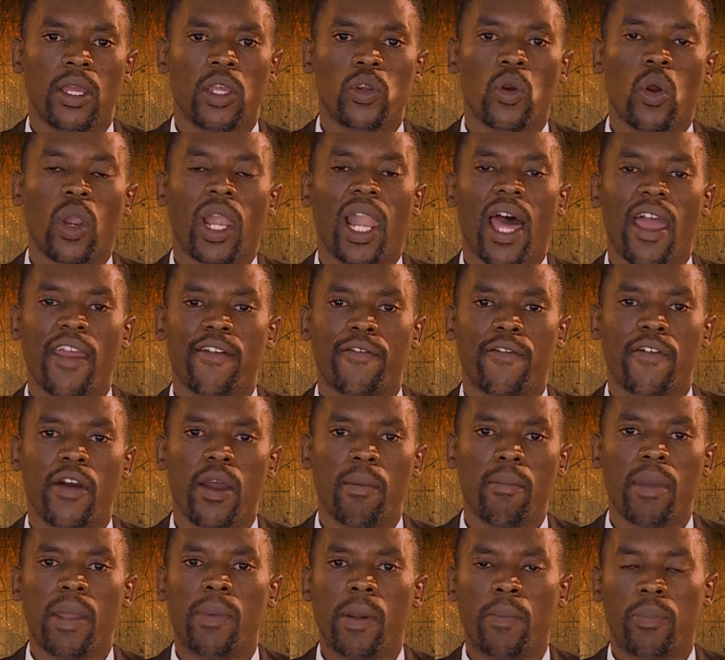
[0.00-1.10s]
Your life
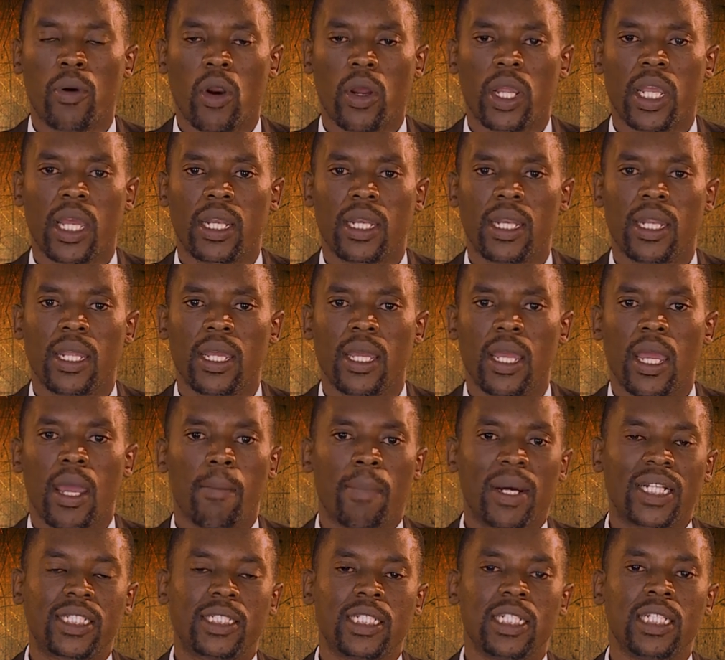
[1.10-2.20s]
may be broken.
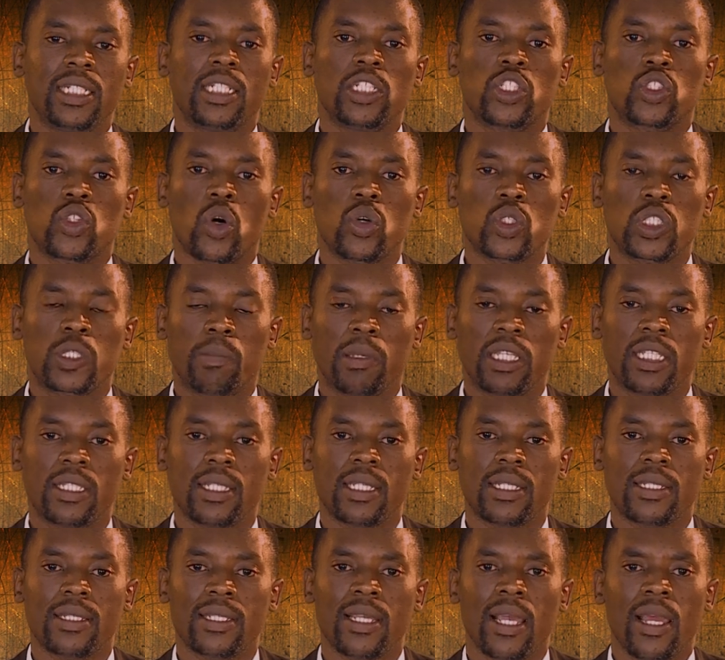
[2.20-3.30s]
But it is those
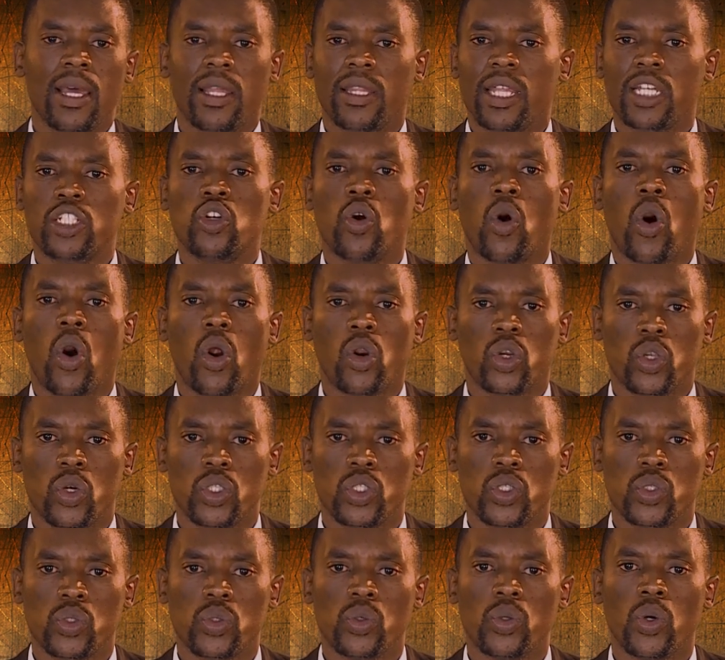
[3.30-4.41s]
pieces that you hold on
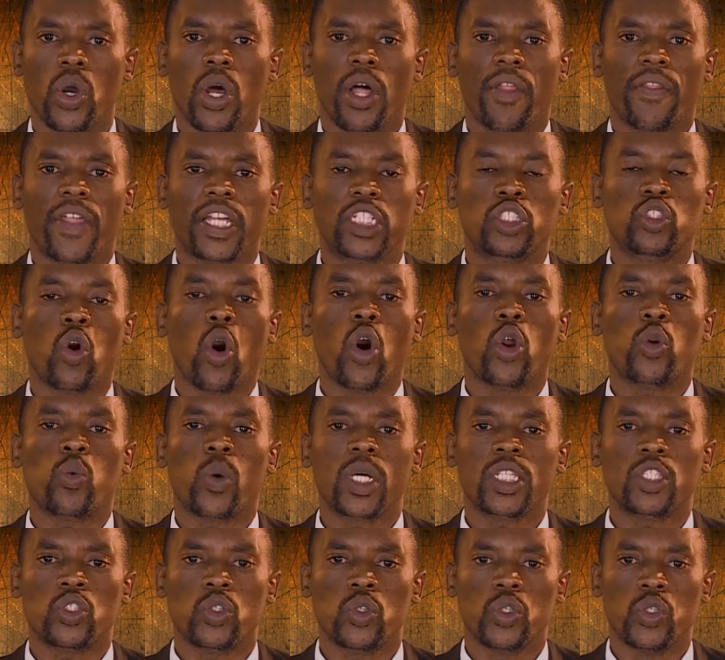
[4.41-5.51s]
to that God
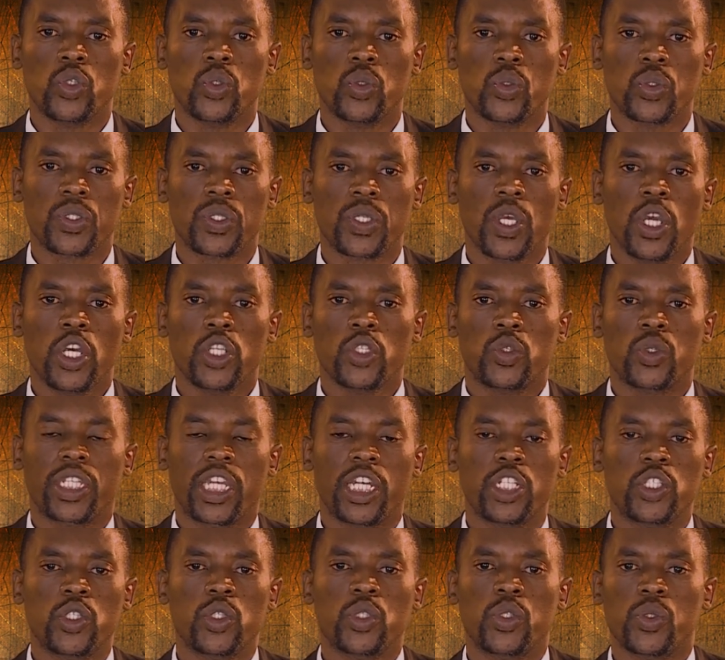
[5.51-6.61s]
wants to use to
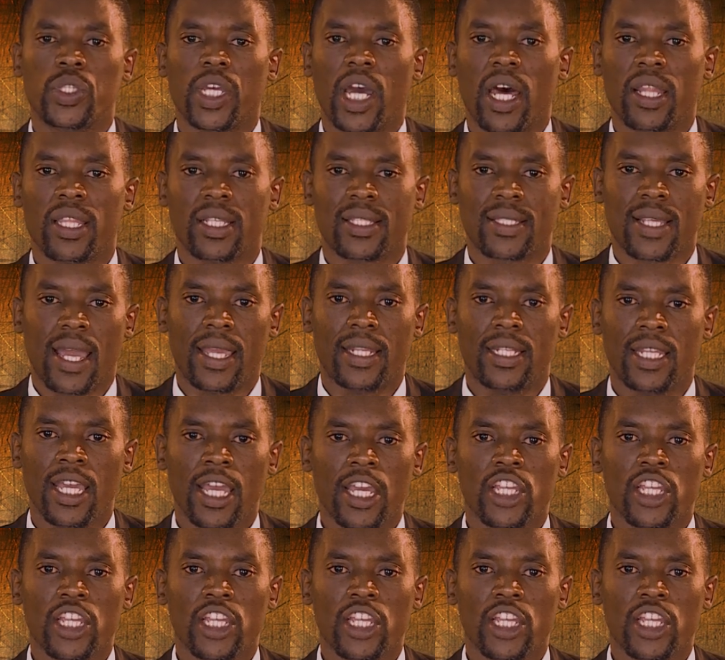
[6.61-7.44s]
get you to the other side.